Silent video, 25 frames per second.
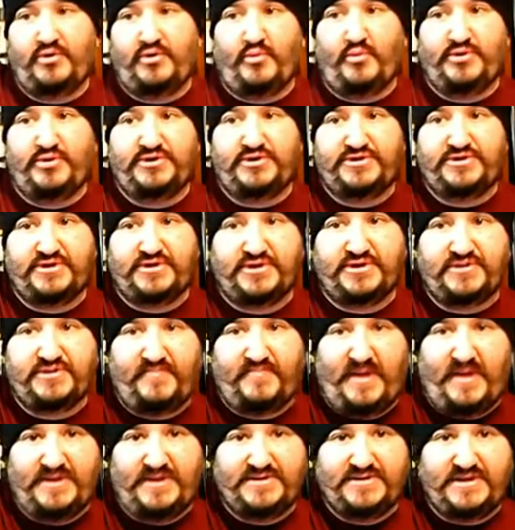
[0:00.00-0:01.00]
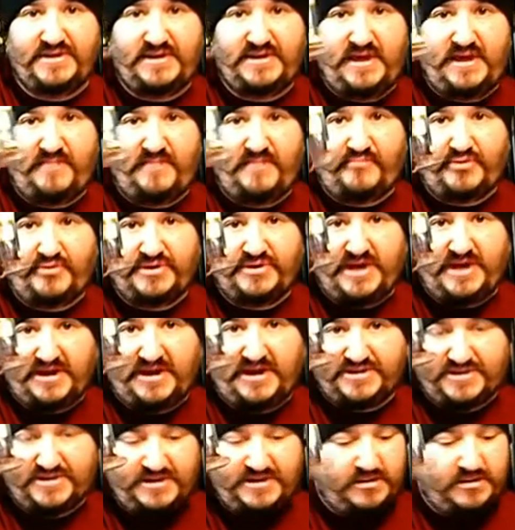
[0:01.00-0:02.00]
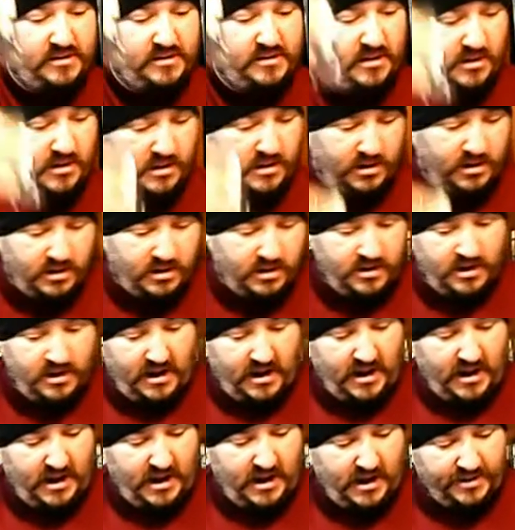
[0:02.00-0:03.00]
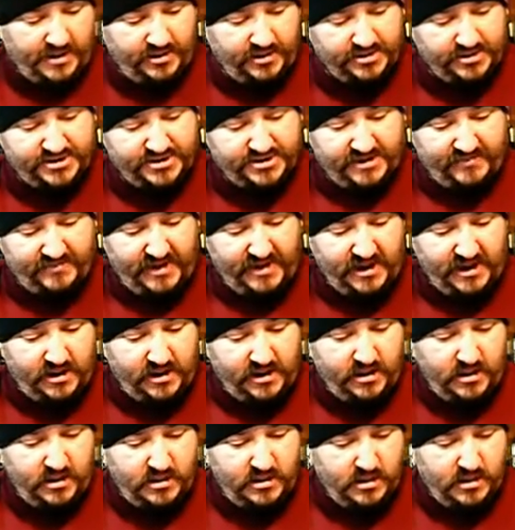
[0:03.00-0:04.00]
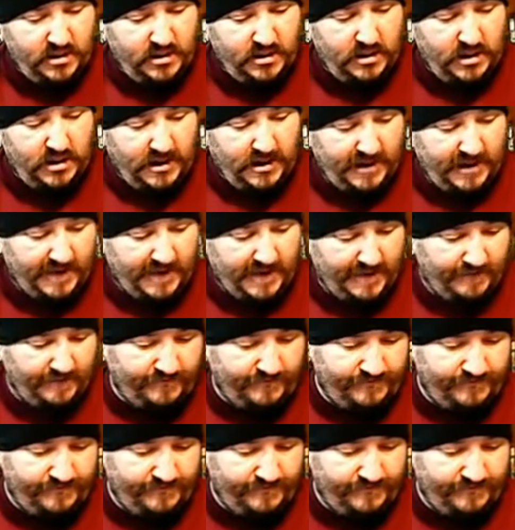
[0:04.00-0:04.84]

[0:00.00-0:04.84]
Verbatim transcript: which suspends it and protects it uh, on your shipping. Um,